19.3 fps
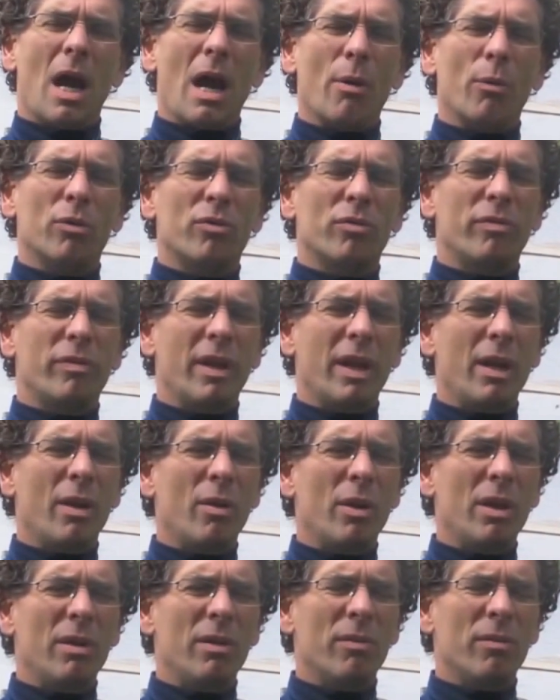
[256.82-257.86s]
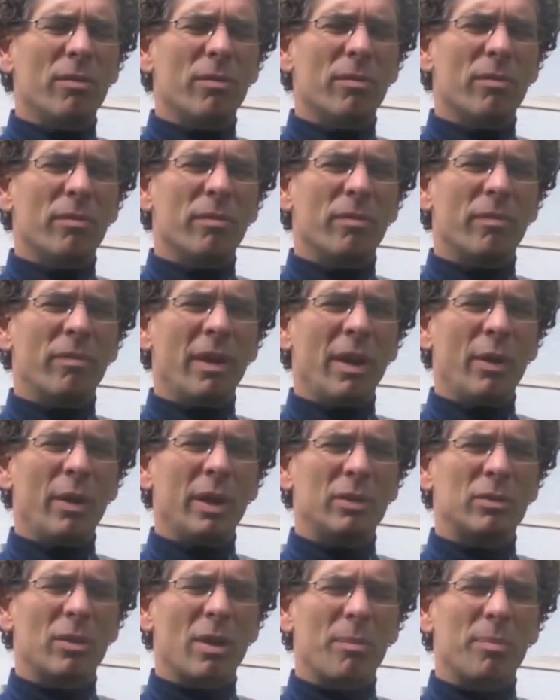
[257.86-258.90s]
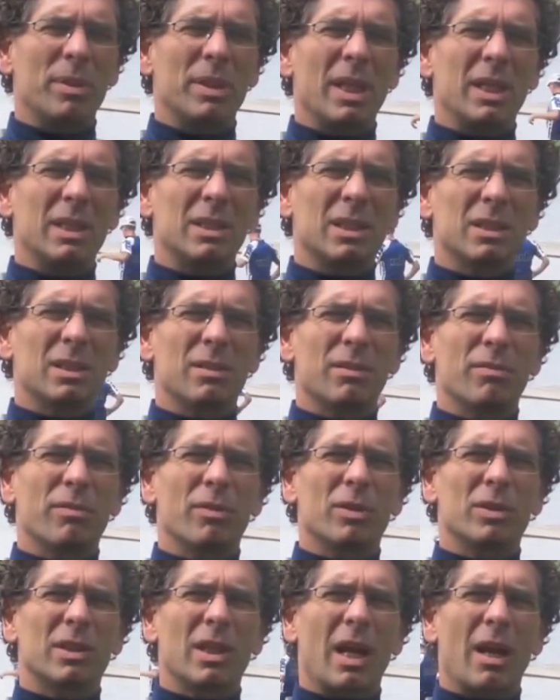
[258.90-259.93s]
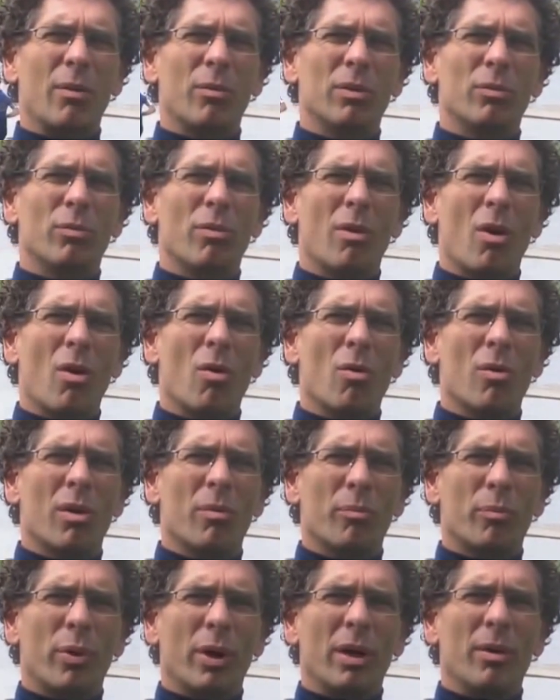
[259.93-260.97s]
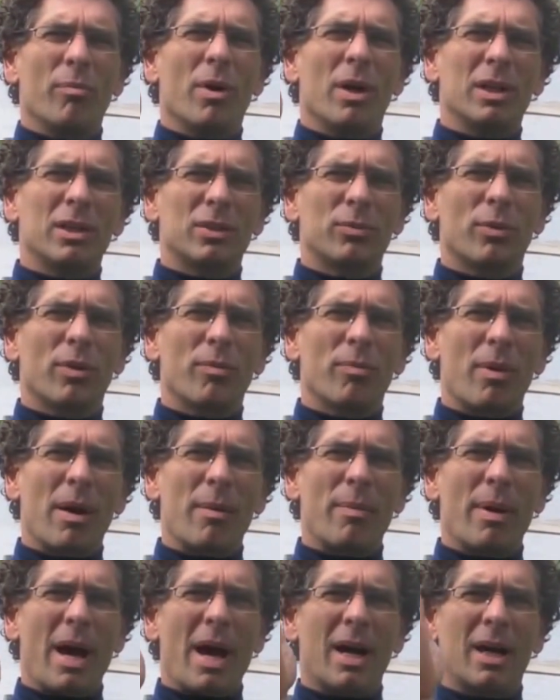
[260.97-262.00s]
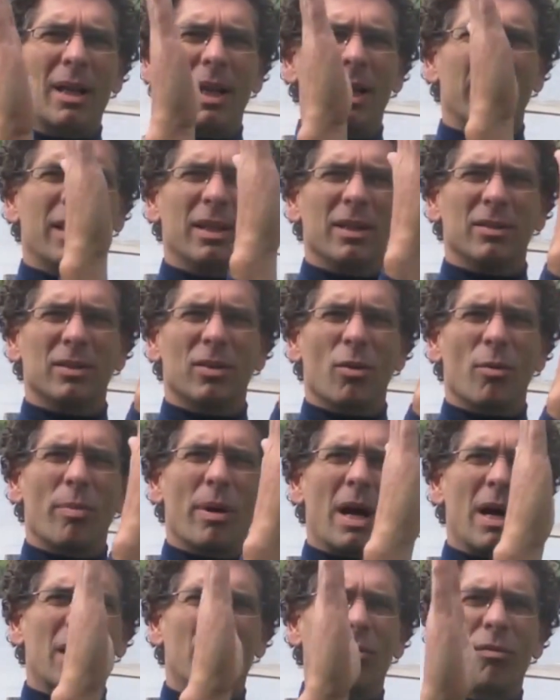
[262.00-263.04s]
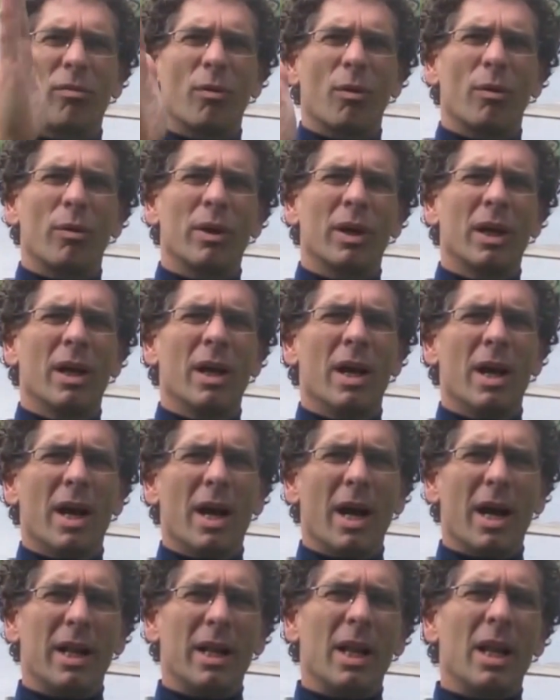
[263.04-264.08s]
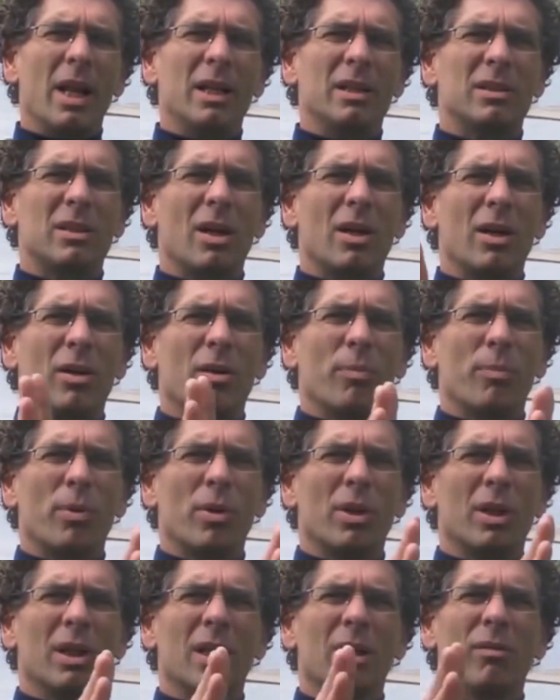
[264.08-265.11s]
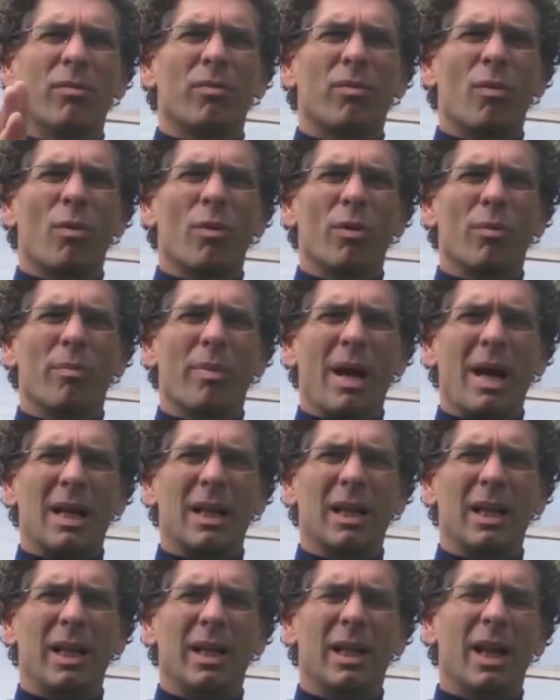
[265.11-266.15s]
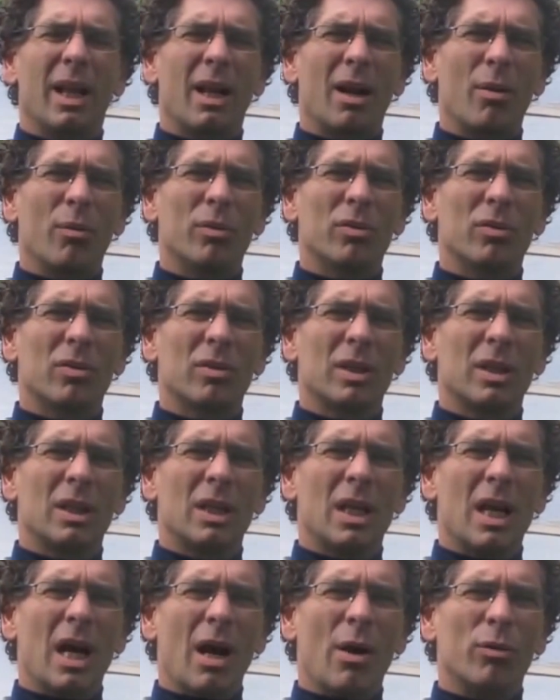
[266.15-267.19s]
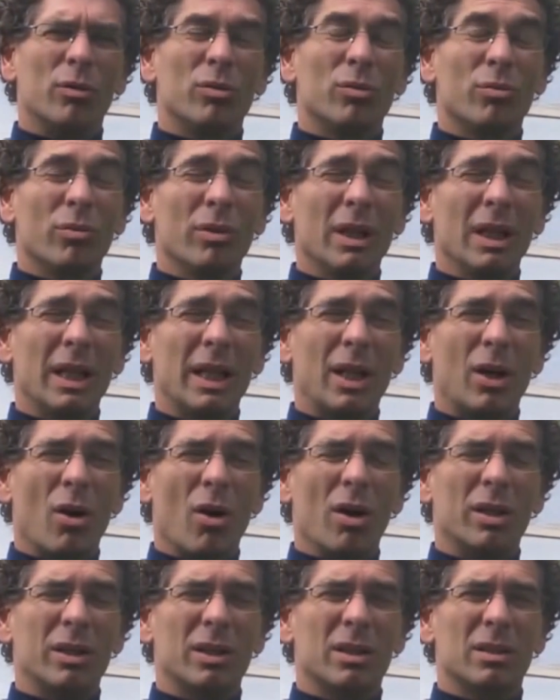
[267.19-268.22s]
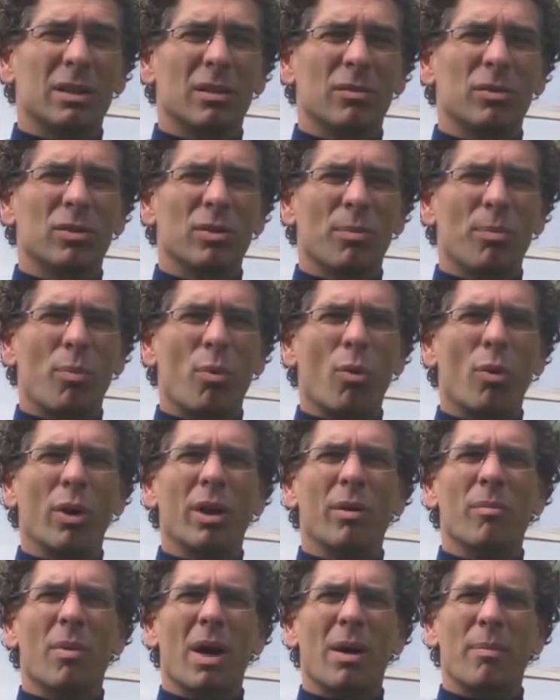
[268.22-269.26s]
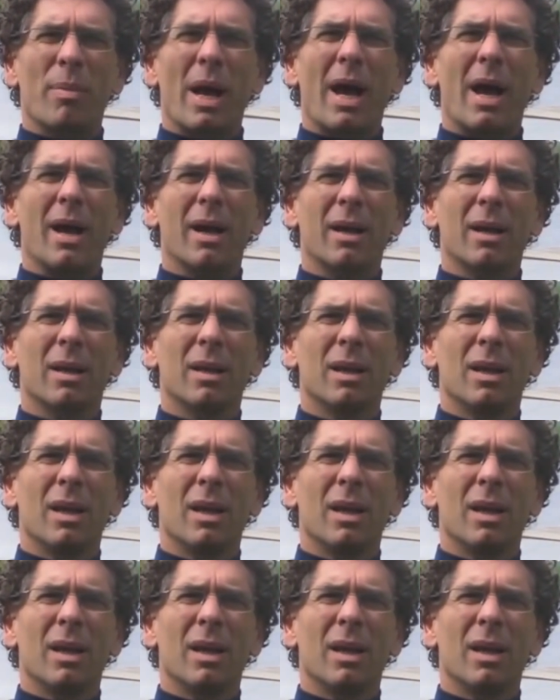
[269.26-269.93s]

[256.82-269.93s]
I was very, very trepidatious at first. I would row pretty much with my back like this, go back and forward. And then I started to put a little forward and back lean, and I was really conscious of supporting my back.